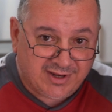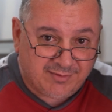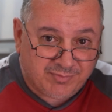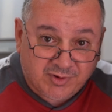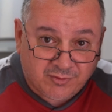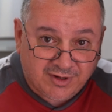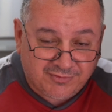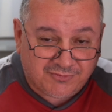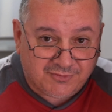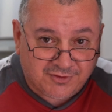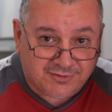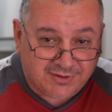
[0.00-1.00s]
up a
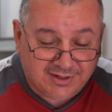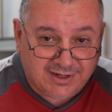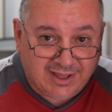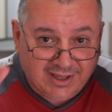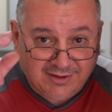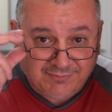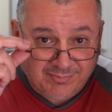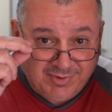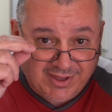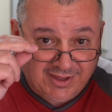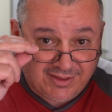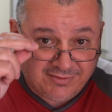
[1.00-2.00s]
restaurant in Hervey
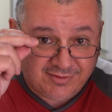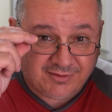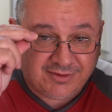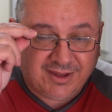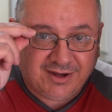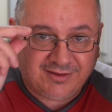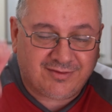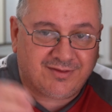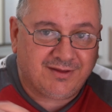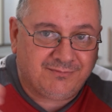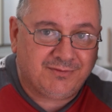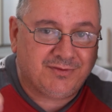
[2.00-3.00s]
Bay. So Dan and
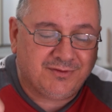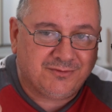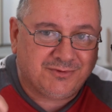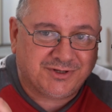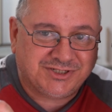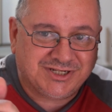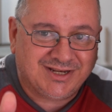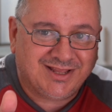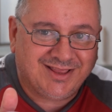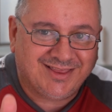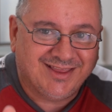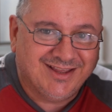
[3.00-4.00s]
Steph, if you're watching
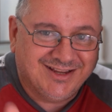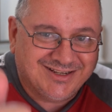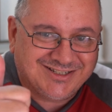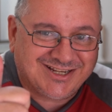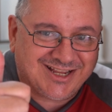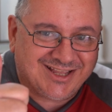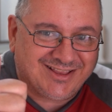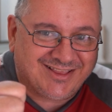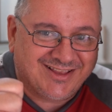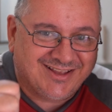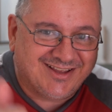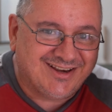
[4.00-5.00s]
this, cheers.
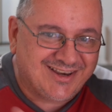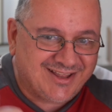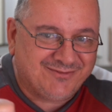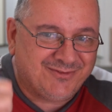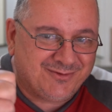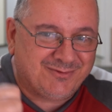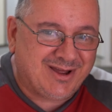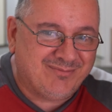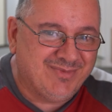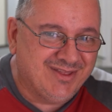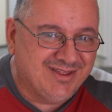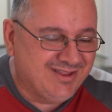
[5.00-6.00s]
I love the
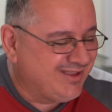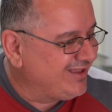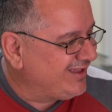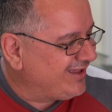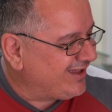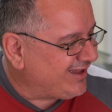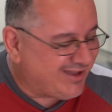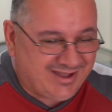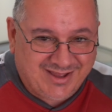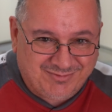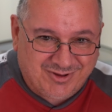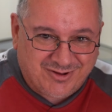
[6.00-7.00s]
rub. I
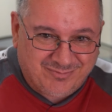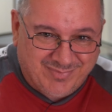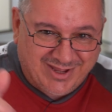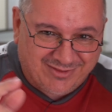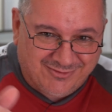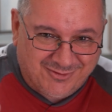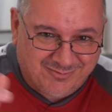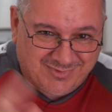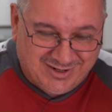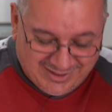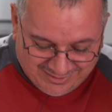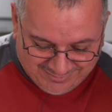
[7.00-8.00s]
haven't got back to them
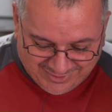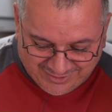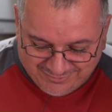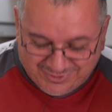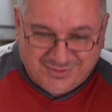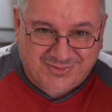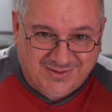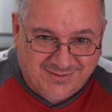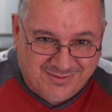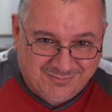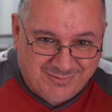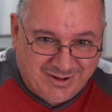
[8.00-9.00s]
to let them know what I think
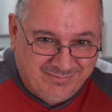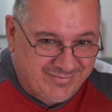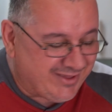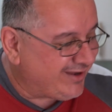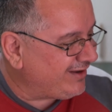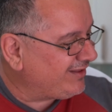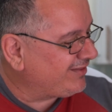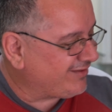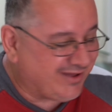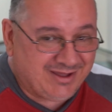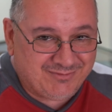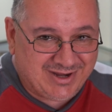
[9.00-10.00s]
of the rub yet, so
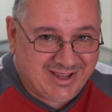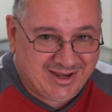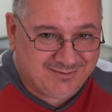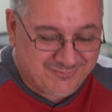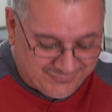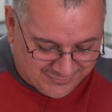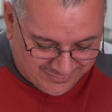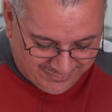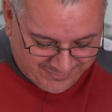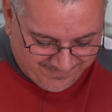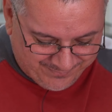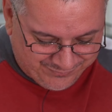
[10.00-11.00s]
I haven't had them for
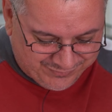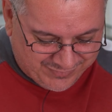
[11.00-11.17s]
long.